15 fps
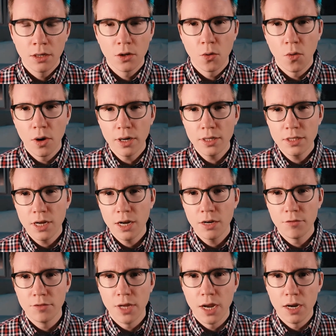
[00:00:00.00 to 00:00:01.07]

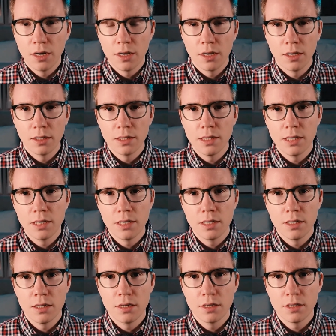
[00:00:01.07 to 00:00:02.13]
Quantitative data
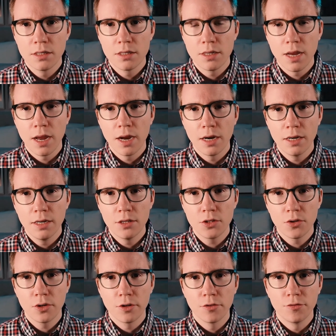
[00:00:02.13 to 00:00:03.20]
is any
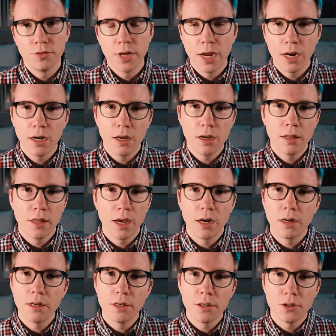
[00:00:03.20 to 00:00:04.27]
sort of data
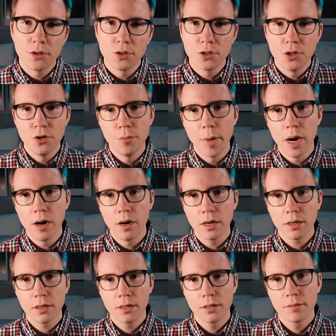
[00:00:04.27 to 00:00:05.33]
that is
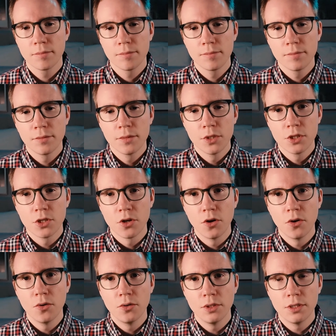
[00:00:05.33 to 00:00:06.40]
numeric.
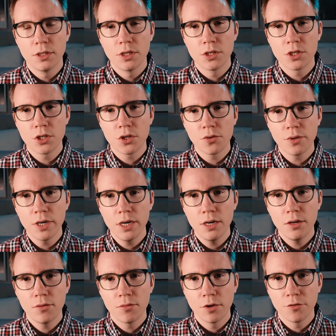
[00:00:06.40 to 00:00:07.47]
So
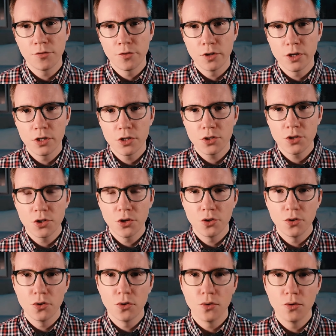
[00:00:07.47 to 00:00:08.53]
discrete refers
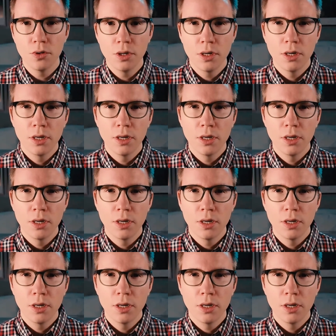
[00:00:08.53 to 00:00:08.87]
to